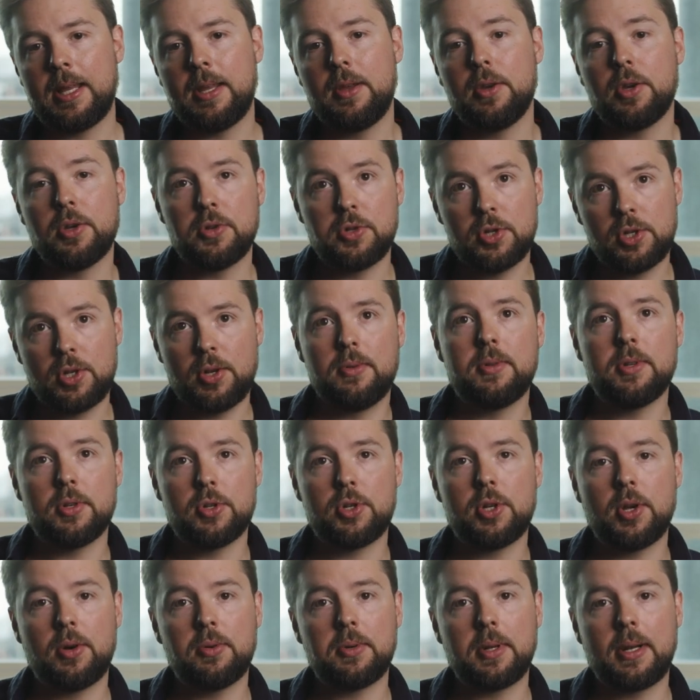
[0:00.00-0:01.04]
You can shoot at
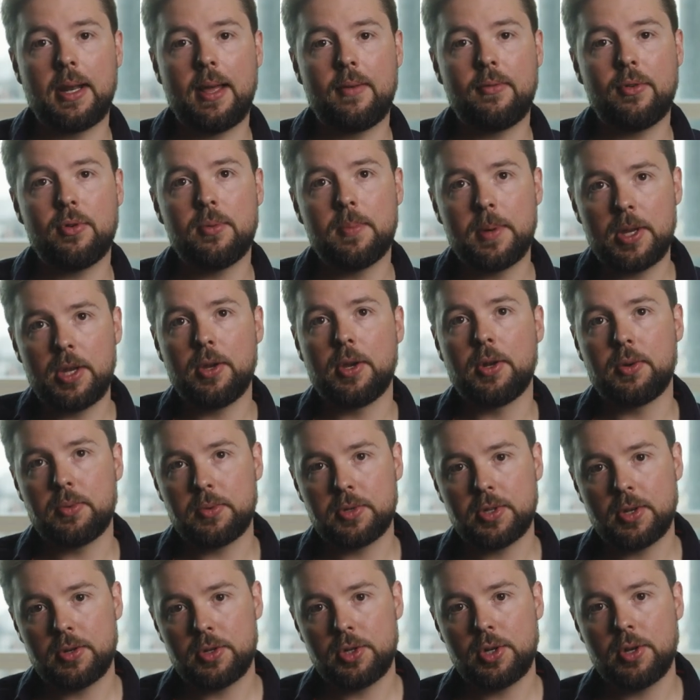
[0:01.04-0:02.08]
shoulder level, but you can
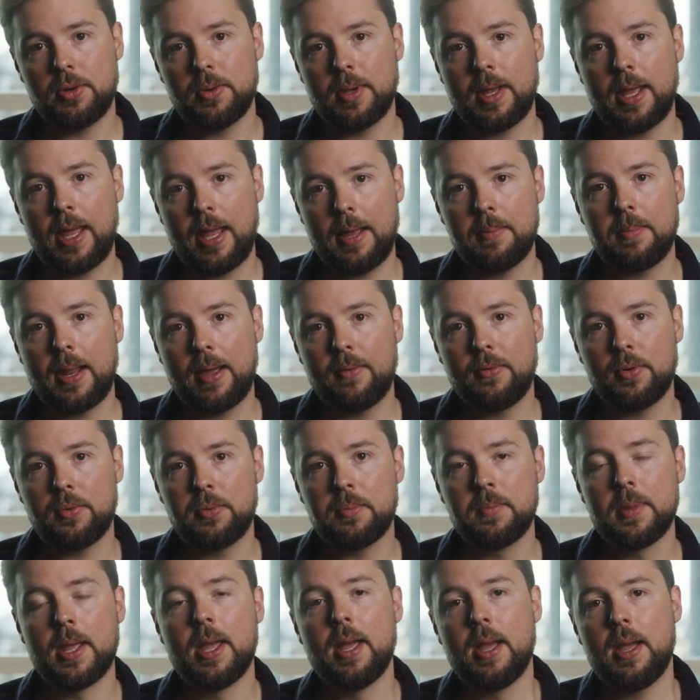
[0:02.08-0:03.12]
also shoot at hip
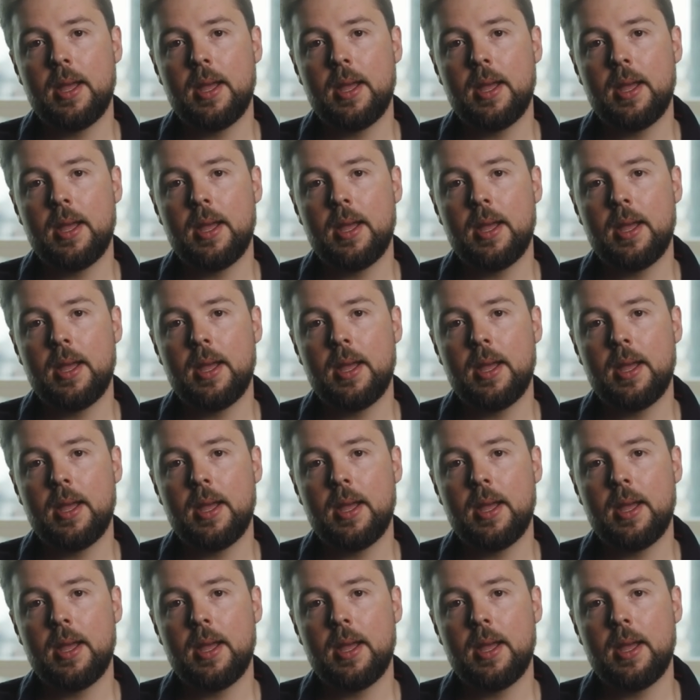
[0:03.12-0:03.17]
level.